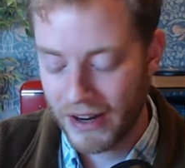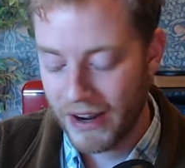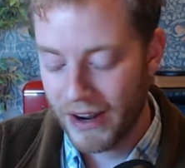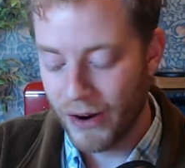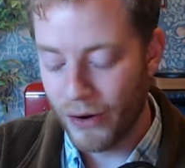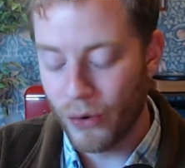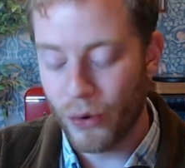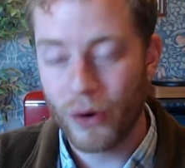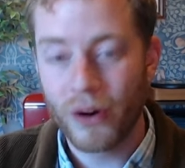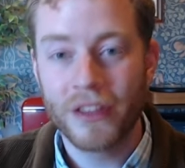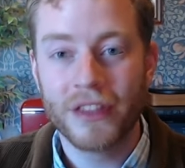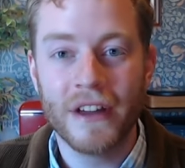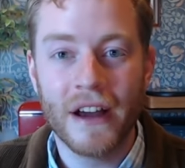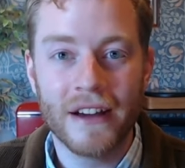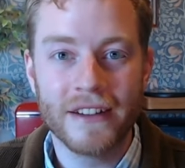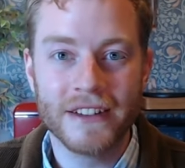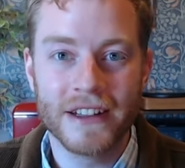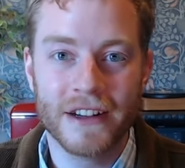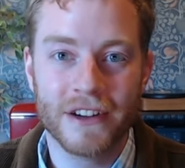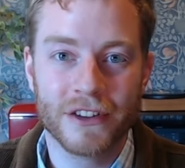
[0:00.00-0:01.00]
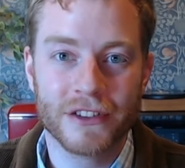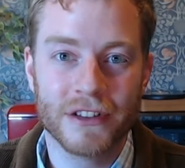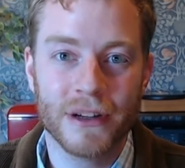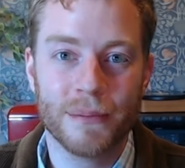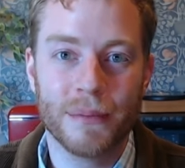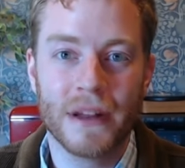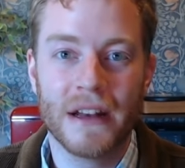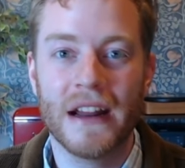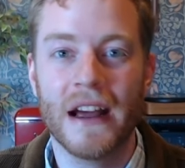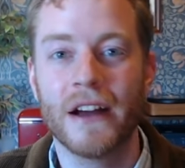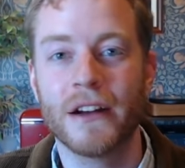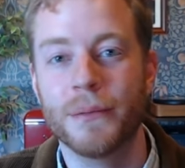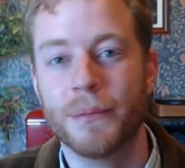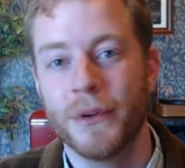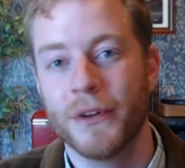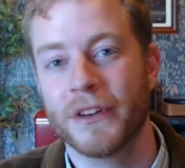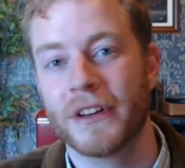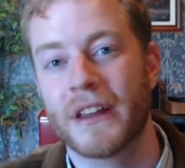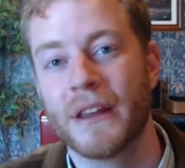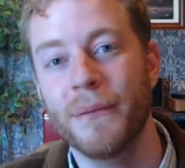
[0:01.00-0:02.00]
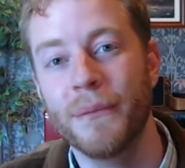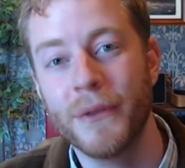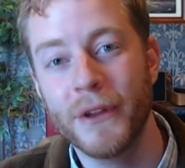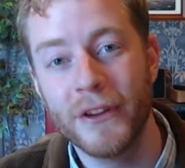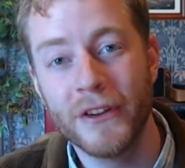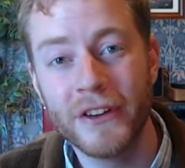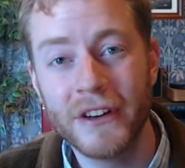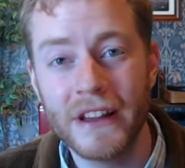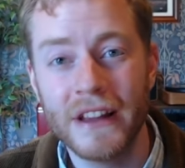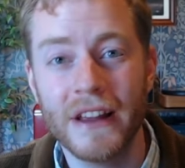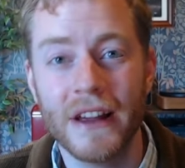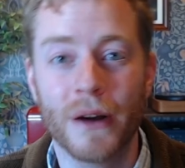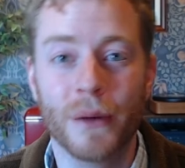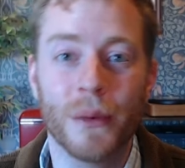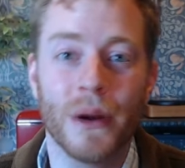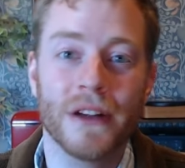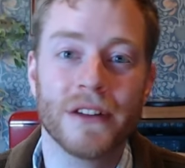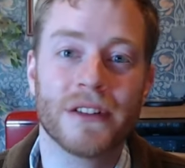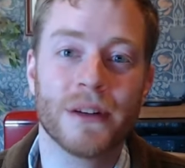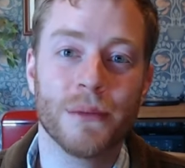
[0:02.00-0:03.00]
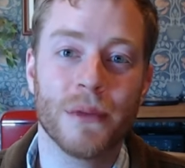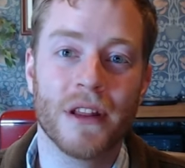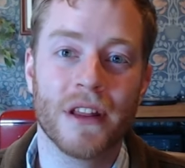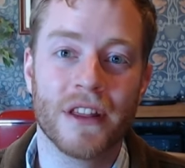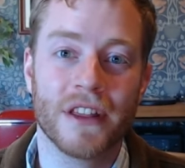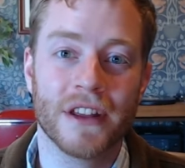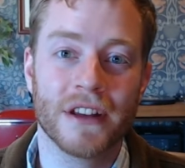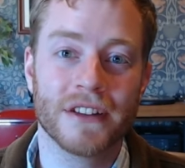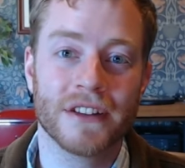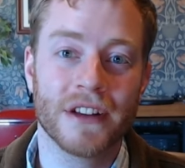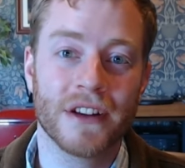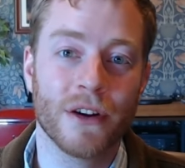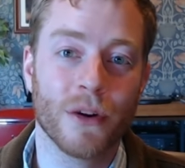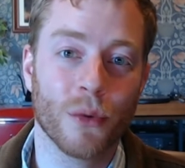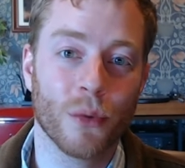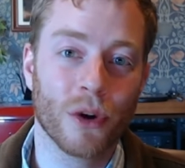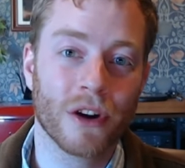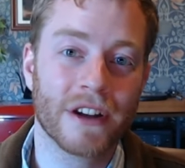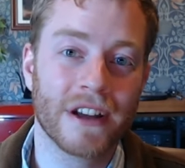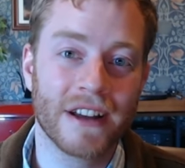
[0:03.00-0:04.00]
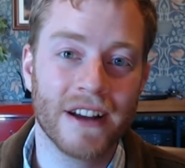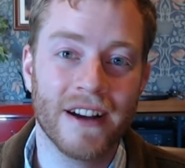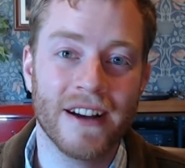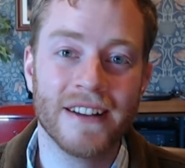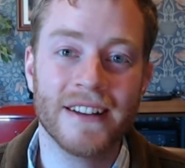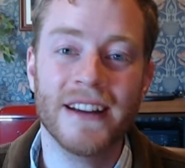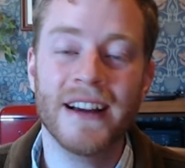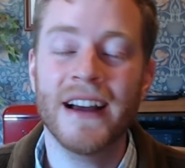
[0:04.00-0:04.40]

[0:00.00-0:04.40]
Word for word: or thought leadership and how to build a community around some of the things that you're working on,